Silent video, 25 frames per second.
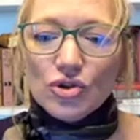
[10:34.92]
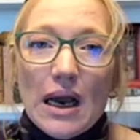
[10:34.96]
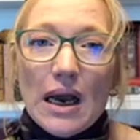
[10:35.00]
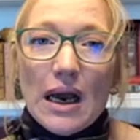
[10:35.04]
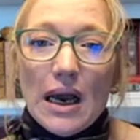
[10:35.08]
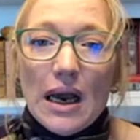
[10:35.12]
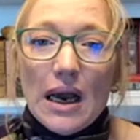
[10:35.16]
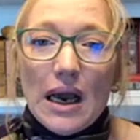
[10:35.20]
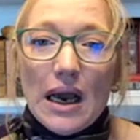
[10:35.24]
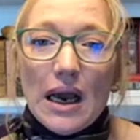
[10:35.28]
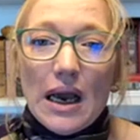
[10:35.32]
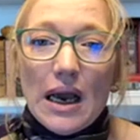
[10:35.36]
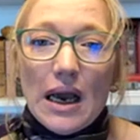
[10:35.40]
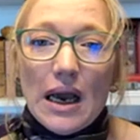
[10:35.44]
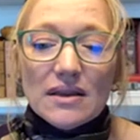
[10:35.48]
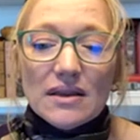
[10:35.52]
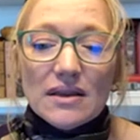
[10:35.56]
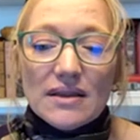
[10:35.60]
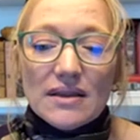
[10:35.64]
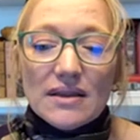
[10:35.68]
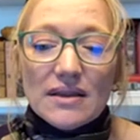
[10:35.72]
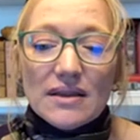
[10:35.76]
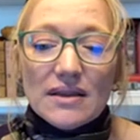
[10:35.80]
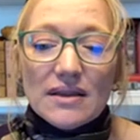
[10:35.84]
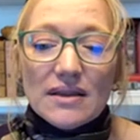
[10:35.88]
I
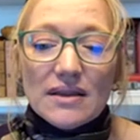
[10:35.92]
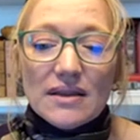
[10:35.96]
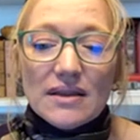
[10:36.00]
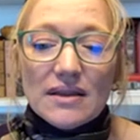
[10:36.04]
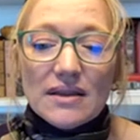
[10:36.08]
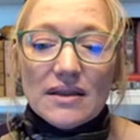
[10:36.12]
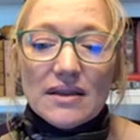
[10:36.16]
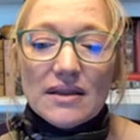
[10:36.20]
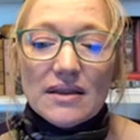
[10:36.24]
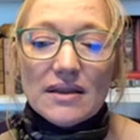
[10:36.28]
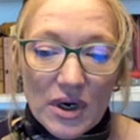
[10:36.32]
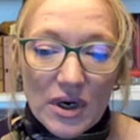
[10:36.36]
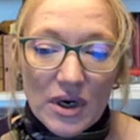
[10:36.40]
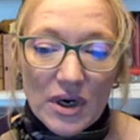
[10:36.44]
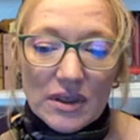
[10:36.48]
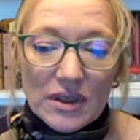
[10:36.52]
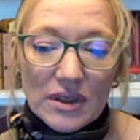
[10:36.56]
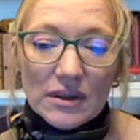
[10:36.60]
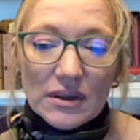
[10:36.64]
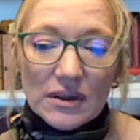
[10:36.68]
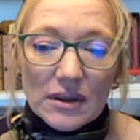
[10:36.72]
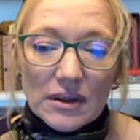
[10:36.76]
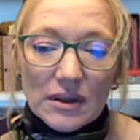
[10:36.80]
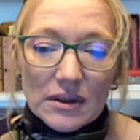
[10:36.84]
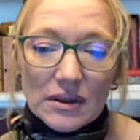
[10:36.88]
think that was an
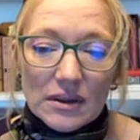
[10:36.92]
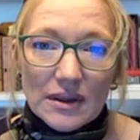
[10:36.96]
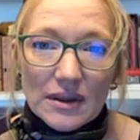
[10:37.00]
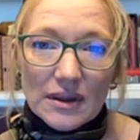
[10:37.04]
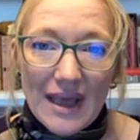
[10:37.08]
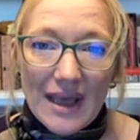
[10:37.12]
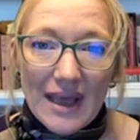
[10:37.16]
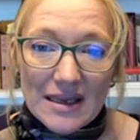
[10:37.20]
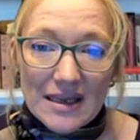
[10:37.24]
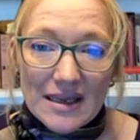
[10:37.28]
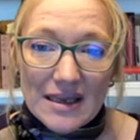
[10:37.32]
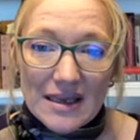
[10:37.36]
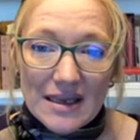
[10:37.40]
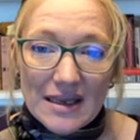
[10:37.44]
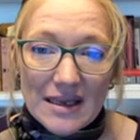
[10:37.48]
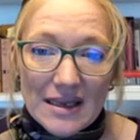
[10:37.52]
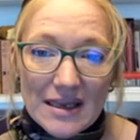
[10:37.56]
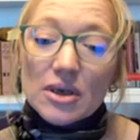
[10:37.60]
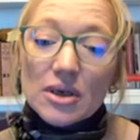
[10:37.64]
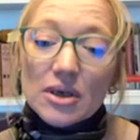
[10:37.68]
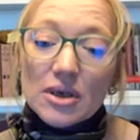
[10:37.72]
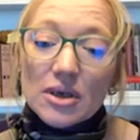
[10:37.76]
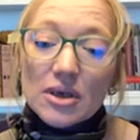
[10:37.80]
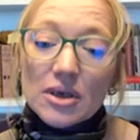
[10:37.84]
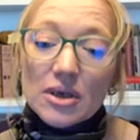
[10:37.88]
important
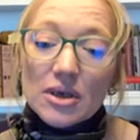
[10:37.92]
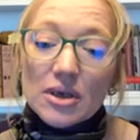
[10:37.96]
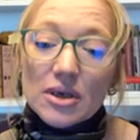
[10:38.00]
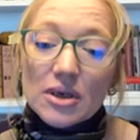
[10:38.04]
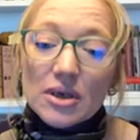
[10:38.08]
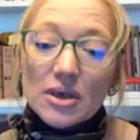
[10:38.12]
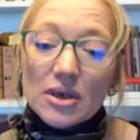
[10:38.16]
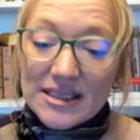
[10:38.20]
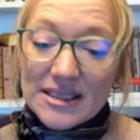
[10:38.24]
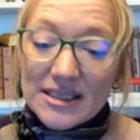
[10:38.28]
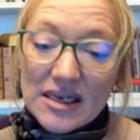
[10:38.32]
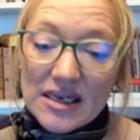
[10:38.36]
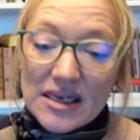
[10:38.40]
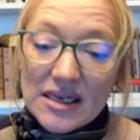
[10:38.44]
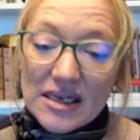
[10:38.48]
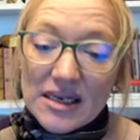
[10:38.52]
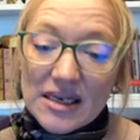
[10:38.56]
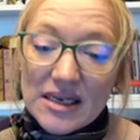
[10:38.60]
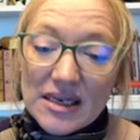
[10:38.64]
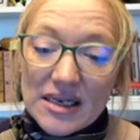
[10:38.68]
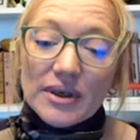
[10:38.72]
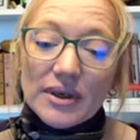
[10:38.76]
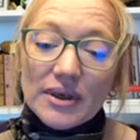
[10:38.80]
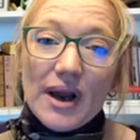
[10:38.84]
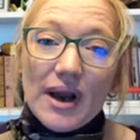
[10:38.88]
lesson learned and an
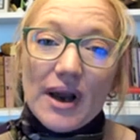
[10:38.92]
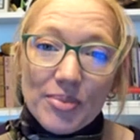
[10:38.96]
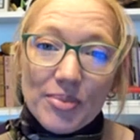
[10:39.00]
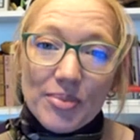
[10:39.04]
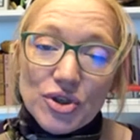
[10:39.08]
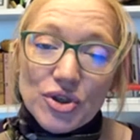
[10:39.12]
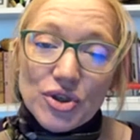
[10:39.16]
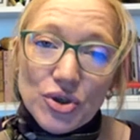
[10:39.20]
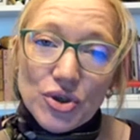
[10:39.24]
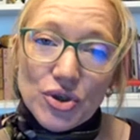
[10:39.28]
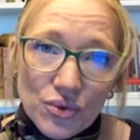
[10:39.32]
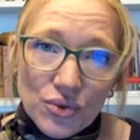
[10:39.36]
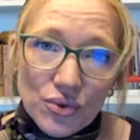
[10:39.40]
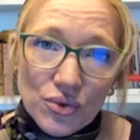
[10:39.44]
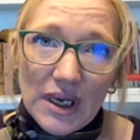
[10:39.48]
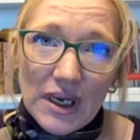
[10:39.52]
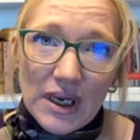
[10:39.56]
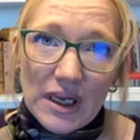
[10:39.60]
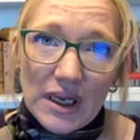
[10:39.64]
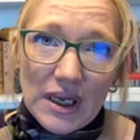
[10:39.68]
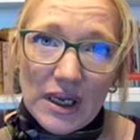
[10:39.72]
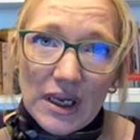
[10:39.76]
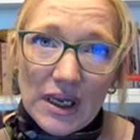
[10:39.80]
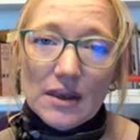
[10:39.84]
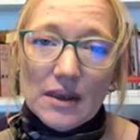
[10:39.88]
important
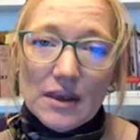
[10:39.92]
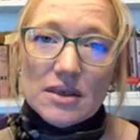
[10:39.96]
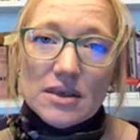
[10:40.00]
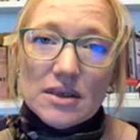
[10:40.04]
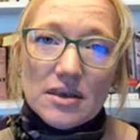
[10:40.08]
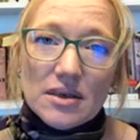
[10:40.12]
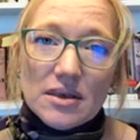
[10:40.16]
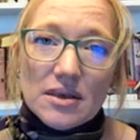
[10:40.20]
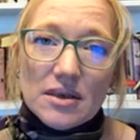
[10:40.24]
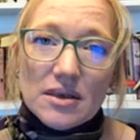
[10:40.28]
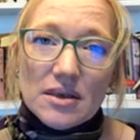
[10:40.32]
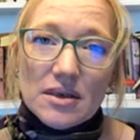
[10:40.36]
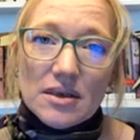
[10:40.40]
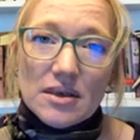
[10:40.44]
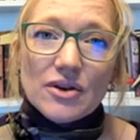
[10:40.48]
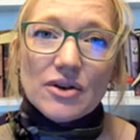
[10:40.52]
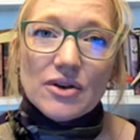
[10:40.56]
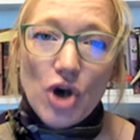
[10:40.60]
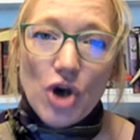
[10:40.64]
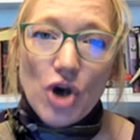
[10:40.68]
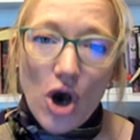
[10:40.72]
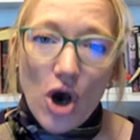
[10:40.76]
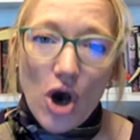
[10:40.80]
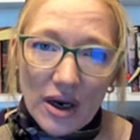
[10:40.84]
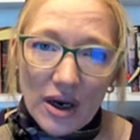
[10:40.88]
opportunity to
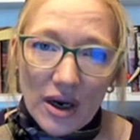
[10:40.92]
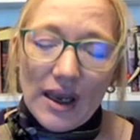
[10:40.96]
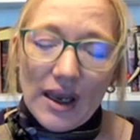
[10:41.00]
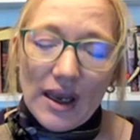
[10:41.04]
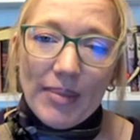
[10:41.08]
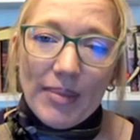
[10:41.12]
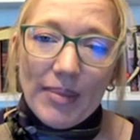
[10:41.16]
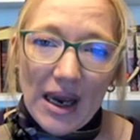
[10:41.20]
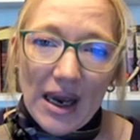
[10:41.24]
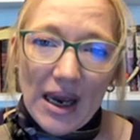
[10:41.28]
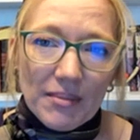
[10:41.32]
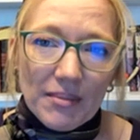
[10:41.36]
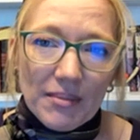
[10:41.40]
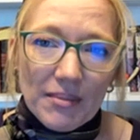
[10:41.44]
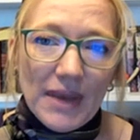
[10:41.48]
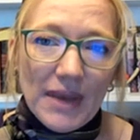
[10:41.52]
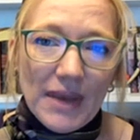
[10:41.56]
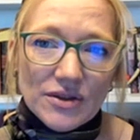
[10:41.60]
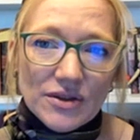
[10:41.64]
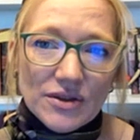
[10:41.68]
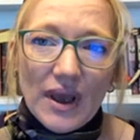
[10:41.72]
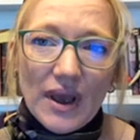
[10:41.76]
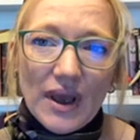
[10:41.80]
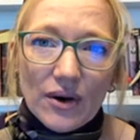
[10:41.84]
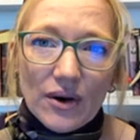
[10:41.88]
make talking
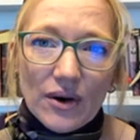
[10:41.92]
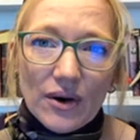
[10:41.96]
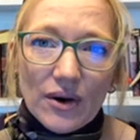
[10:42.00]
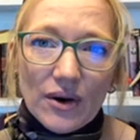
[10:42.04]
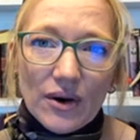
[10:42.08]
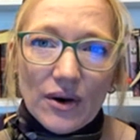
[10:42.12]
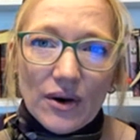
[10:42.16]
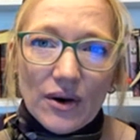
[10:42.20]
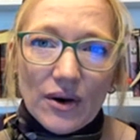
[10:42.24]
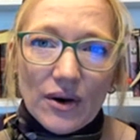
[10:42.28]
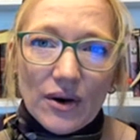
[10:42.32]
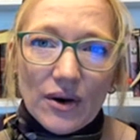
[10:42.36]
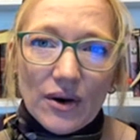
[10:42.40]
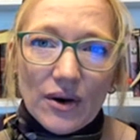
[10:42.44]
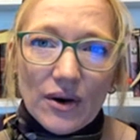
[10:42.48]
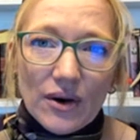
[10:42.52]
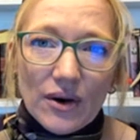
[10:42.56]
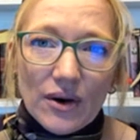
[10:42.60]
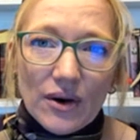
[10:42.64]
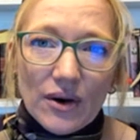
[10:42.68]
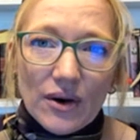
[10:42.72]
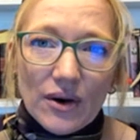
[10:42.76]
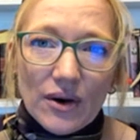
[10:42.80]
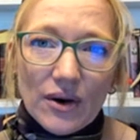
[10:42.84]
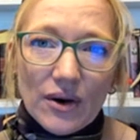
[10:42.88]
about mental health
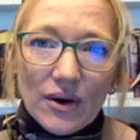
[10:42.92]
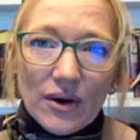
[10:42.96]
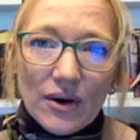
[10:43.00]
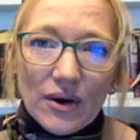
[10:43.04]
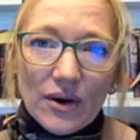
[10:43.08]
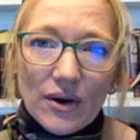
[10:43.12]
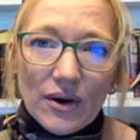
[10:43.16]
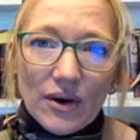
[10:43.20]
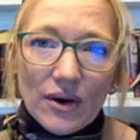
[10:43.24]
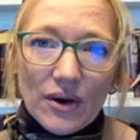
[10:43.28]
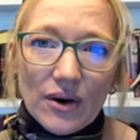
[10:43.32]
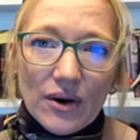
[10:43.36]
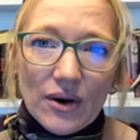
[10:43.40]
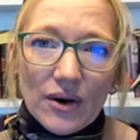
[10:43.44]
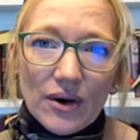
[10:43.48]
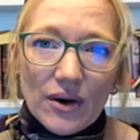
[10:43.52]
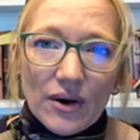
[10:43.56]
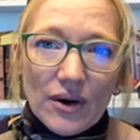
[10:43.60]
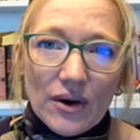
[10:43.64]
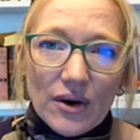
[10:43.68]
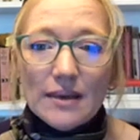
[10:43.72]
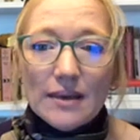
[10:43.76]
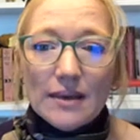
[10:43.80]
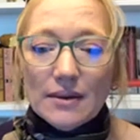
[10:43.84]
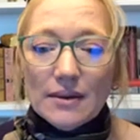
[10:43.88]
in the workplace
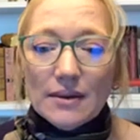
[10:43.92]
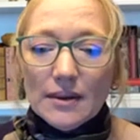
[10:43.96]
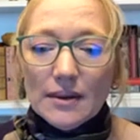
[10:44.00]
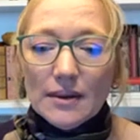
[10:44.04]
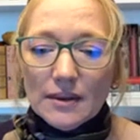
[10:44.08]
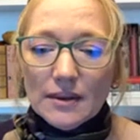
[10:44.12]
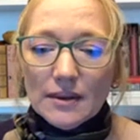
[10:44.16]
okay.